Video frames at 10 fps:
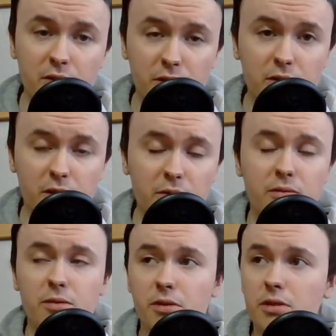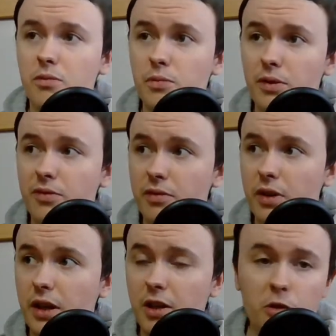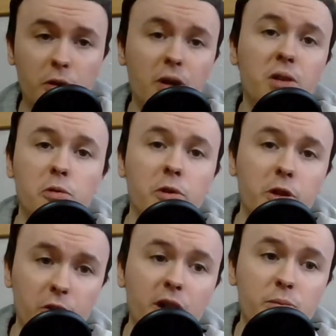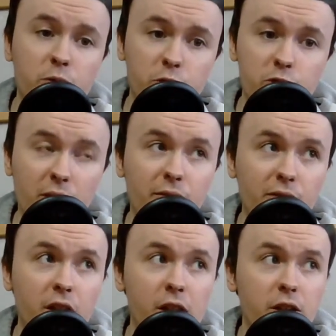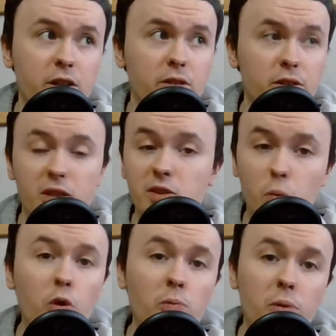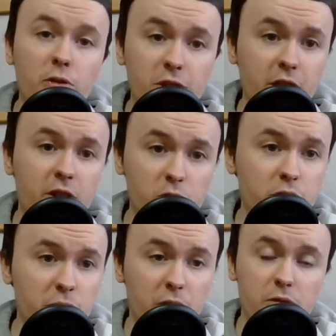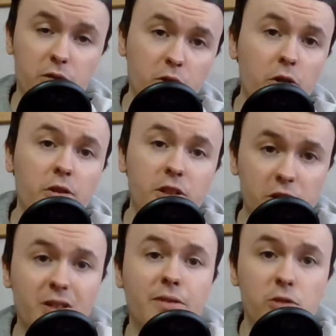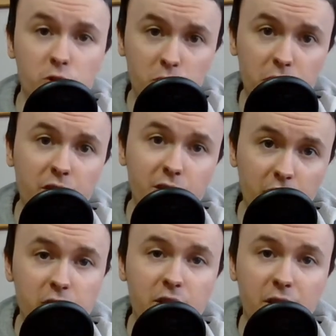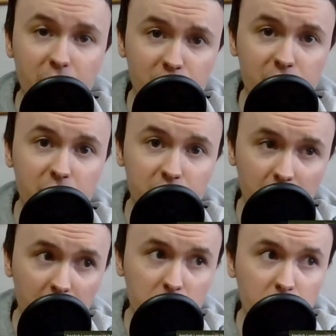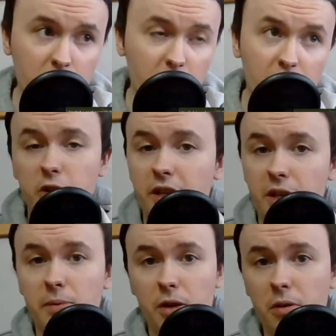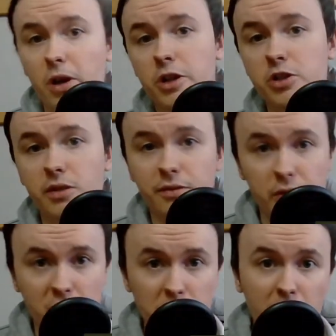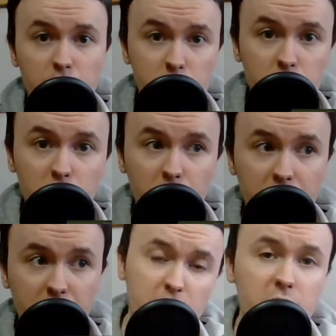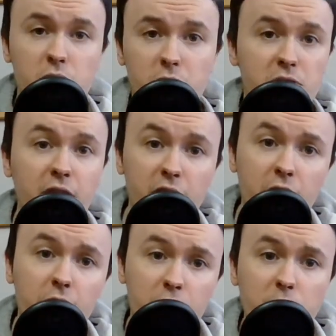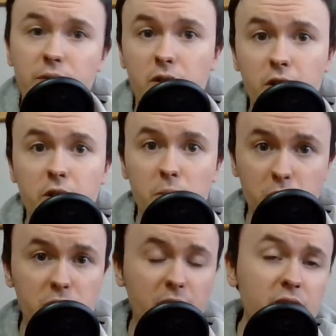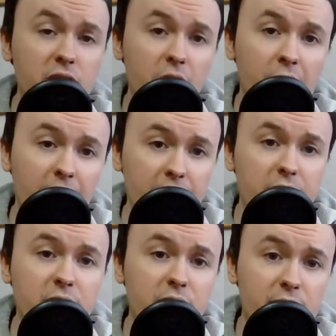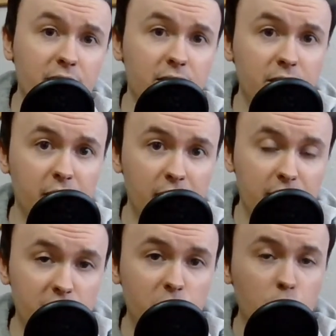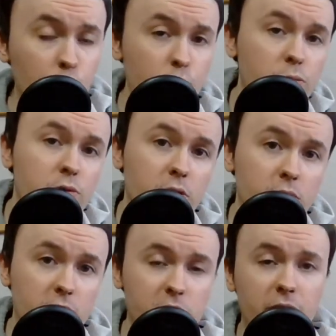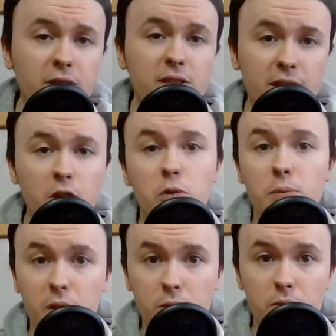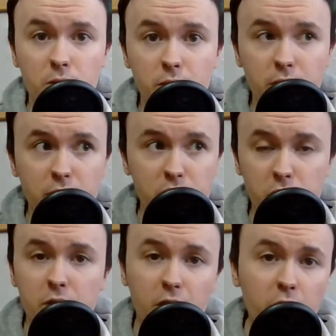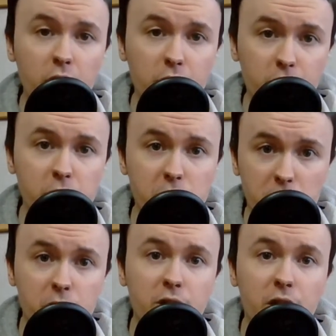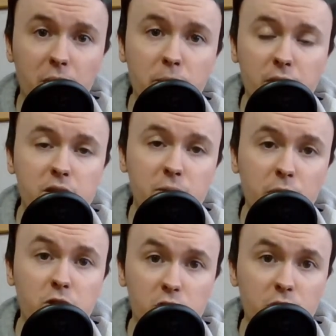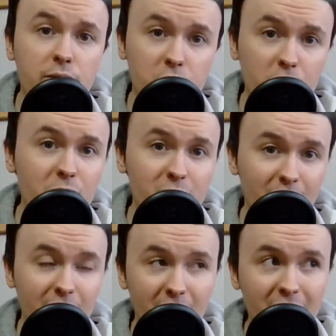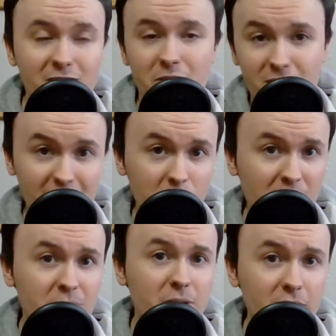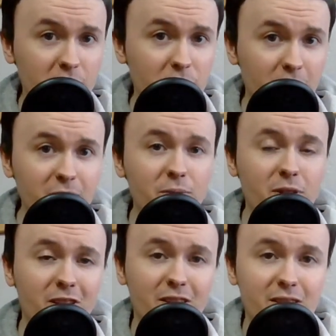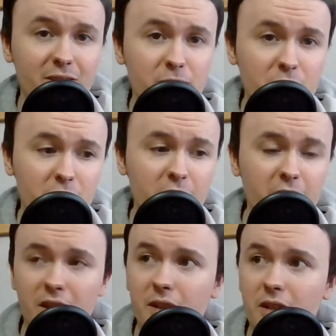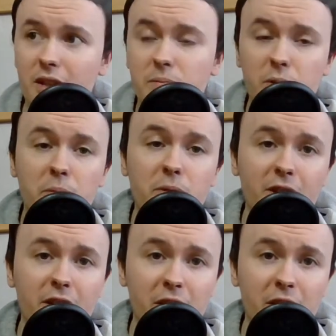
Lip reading: you know, with incredible, incredible strength. These war bows that you're talking about, not only did you have to draw it 30 inches, but talking about 150 pounds draw weight. But that's not to say it can't go even higher, because these, at the end of the day, these are tools designed to kill people. And so they are going to require an immense amount of strength to do so. And so it's a little pet peeve of mine when you're looking at a popular